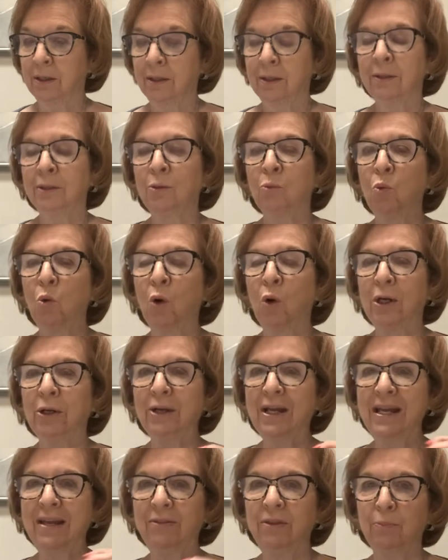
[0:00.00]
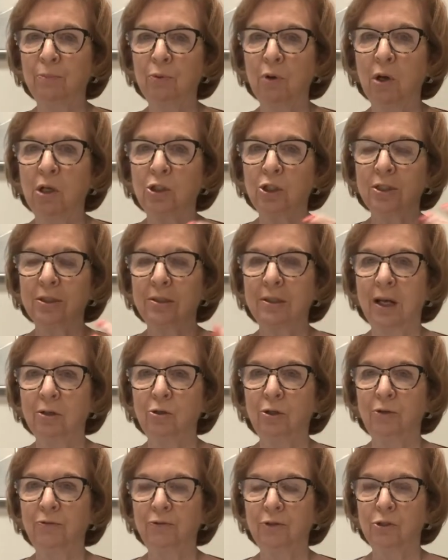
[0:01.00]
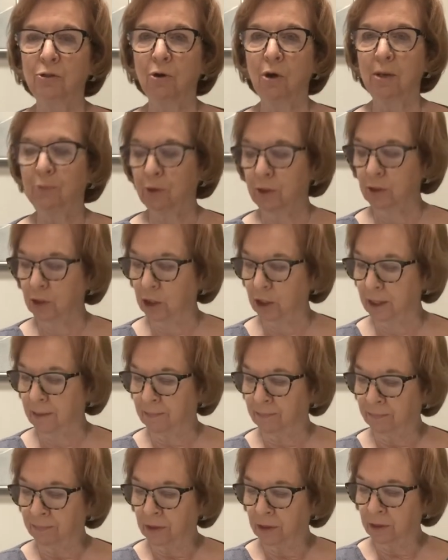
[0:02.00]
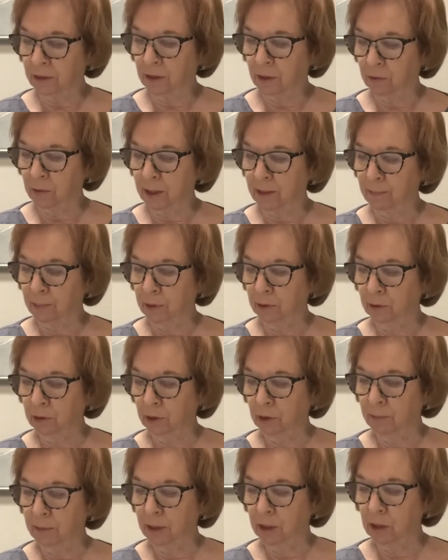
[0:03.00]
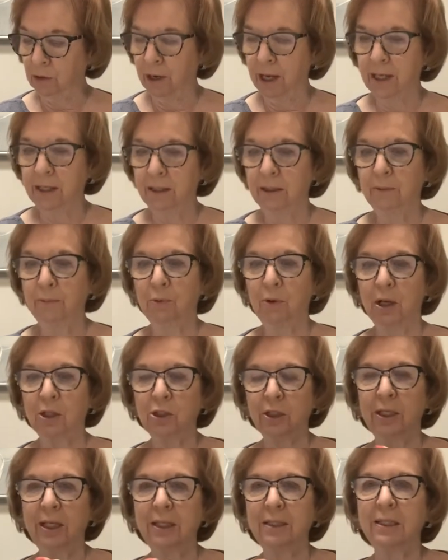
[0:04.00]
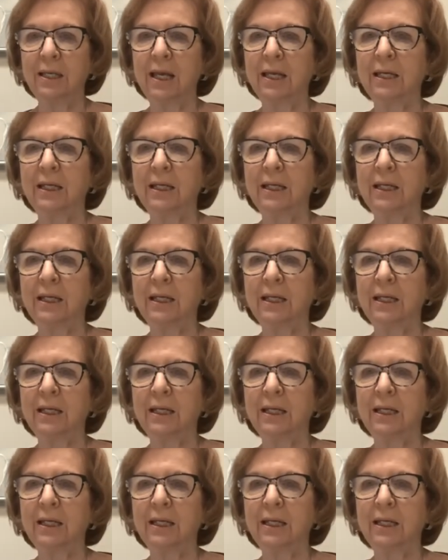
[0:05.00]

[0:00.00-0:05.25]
the water in the brush is not good for dry brushing. So I put a little bit of gray in the brush and I take